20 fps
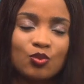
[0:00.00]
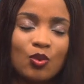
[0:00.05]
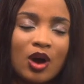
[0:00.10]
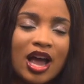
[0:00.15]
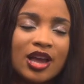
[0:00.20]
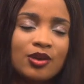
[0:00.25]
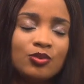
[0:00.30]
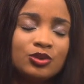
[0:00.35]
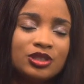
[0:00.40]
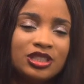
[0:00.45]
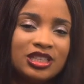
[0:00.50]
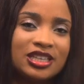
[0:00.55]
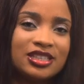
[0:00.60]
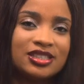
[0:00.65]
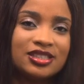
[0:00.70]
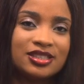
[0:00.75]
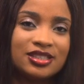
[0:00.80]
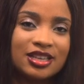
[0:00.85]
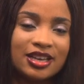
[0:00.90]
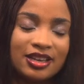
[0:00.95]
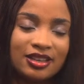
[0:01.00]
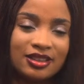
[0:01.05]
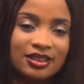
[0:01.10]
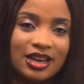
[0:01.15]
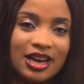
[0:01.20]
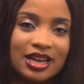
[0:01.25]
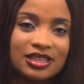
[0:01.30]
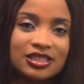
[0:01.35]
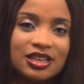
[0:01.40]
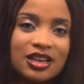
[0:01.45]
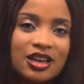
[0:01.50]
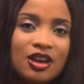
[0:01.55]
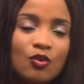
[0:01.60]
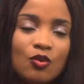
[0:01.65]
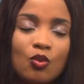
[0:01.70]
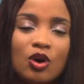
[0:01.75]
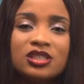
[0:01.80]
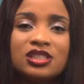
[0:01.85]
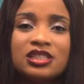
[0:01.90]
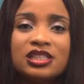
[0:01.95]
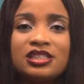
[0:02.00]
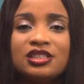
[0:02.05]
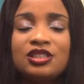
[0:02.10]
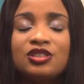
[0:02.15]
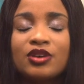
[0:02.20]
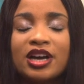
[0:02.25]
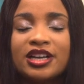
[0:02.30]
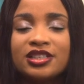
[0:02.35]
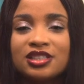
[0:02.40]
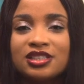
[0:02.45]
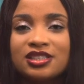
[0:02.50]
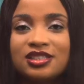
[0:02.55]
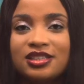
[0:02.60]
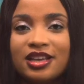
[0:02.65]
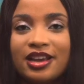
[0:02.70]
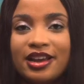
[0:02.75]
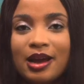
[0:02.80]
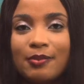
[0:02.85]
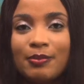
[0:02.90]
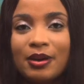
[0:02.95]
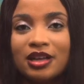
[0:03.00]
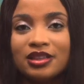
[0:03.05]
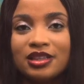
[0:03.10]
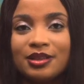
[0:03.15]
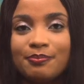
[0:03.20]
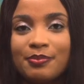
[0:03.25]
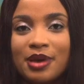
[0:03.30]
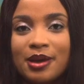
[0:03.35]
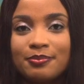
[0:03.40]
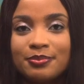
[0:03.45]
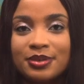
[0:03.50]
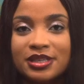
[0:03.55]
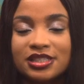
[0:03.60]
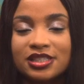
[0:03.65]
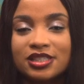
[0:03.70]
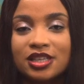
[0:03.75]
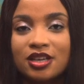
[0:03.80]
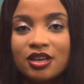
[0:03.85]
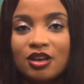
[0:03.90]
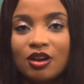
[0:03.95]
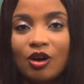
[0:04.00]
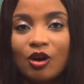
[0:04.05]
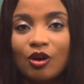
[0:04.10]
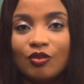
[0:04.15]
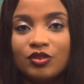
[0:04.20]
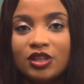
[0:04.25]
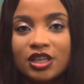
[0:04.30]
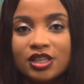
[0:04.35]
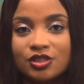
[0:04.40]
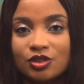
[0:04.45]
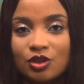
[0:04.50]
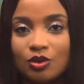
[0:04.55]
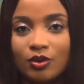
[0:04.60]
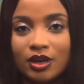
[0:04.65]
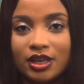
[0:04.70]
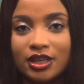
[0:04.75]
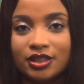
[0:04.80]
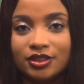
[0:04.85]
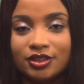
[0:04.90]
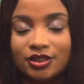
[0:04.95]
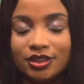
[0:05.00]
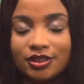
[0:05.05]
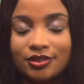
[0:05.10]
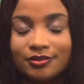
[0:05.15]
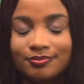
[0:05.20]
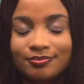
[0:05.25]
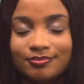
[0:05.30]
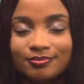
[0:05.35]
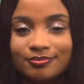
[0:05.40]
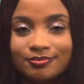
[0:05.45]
Why would he say that? What is he trying to say about the members of this coalition?